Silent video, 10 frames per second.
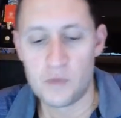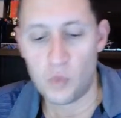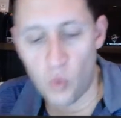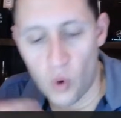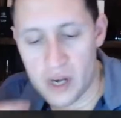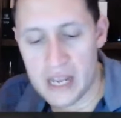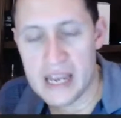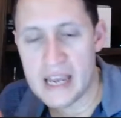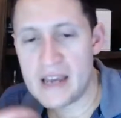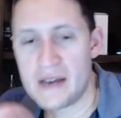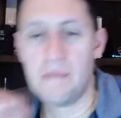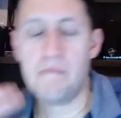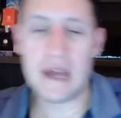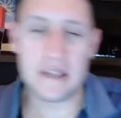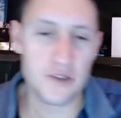woody,
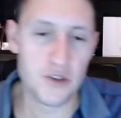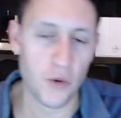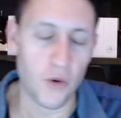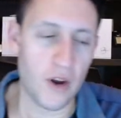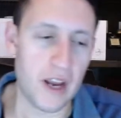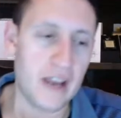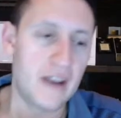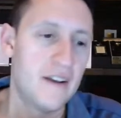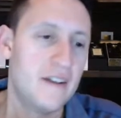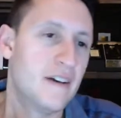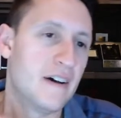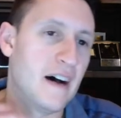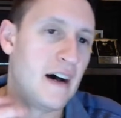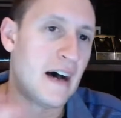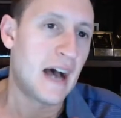benzoin. Uh,
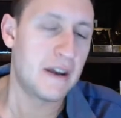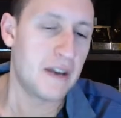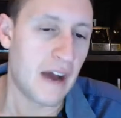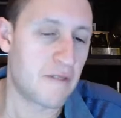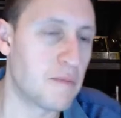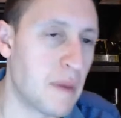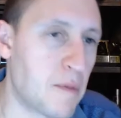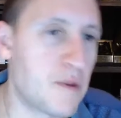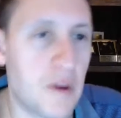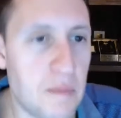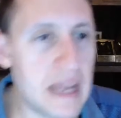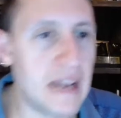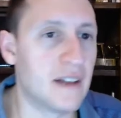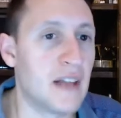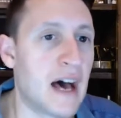I, I remember there
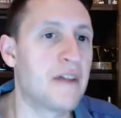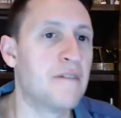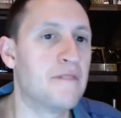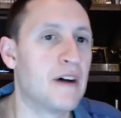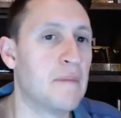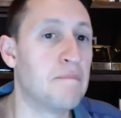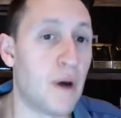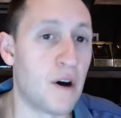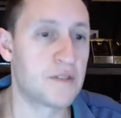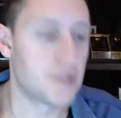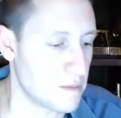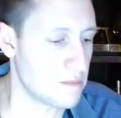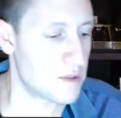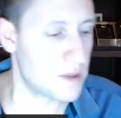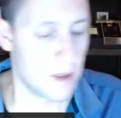being a lot of uh,
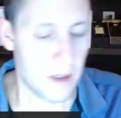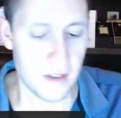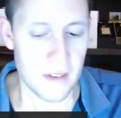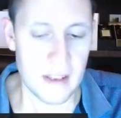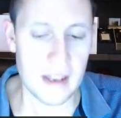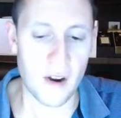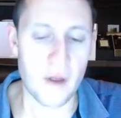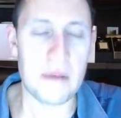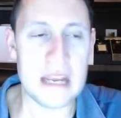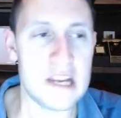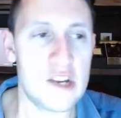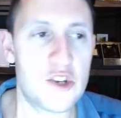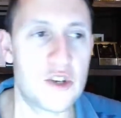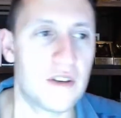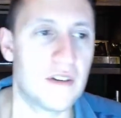balsams in
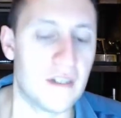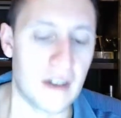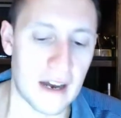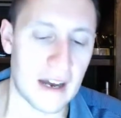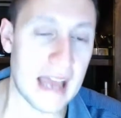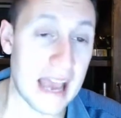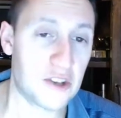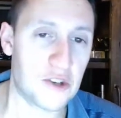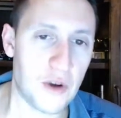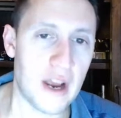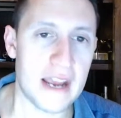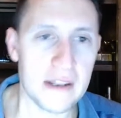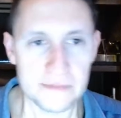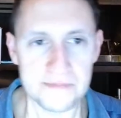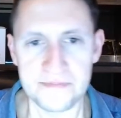Arpege, uh, Extrait